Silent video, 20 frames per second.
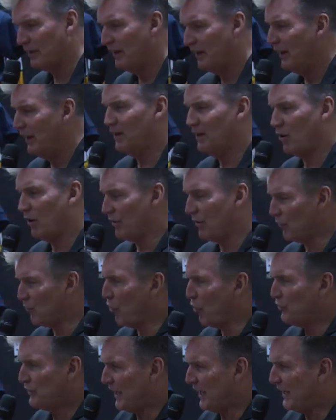you know, on the
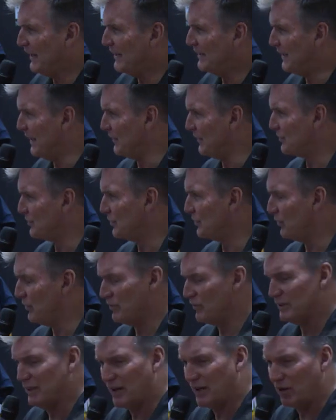rotating disc.
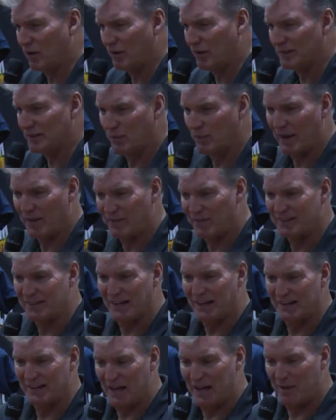Not only did we have the
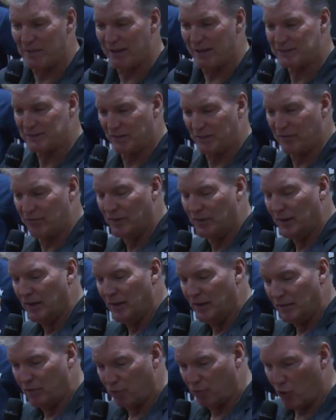dynamics of
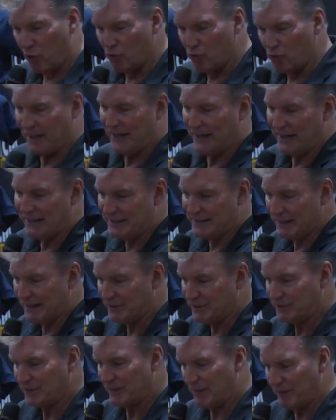the rotating
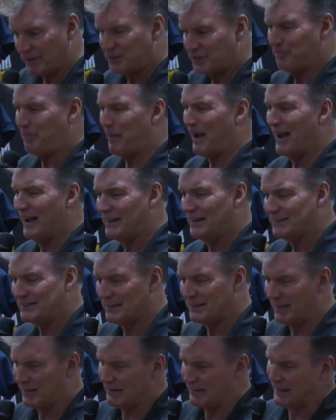disc and the spikes
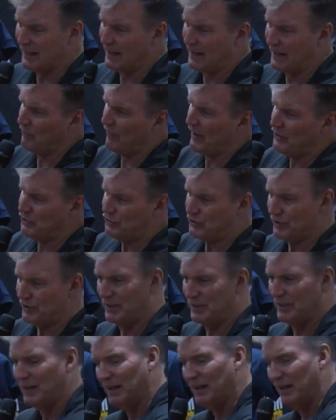and the
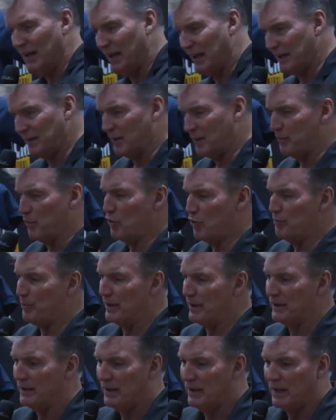elevation and the
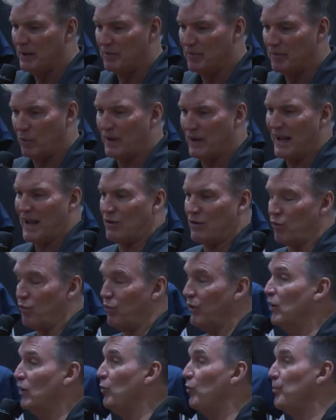movement, but we had
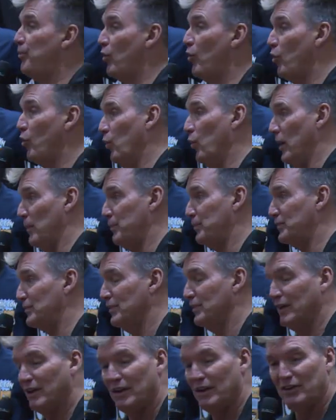real bullwhips.
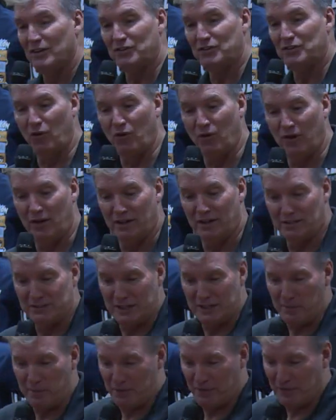So
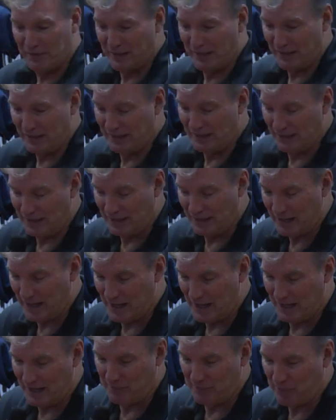Timothy and
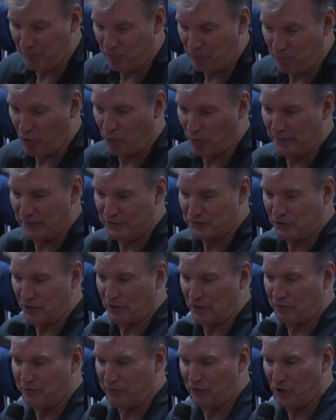I, before we
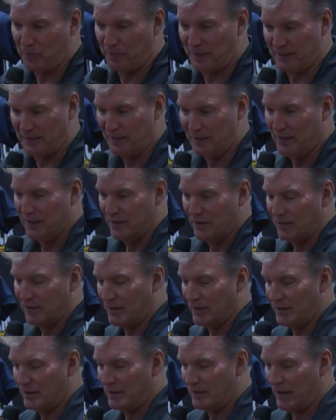started filming,
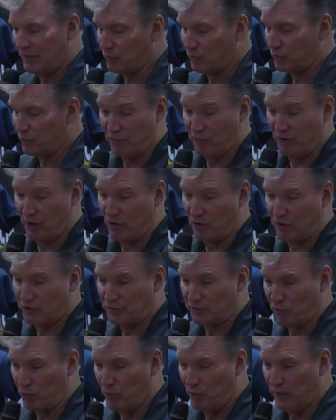after we rehearsed
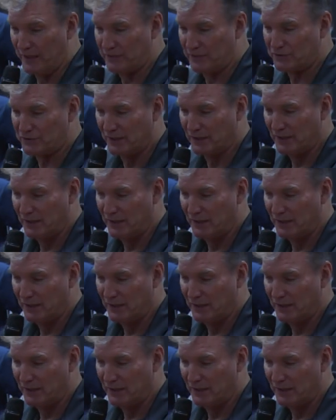for weeks,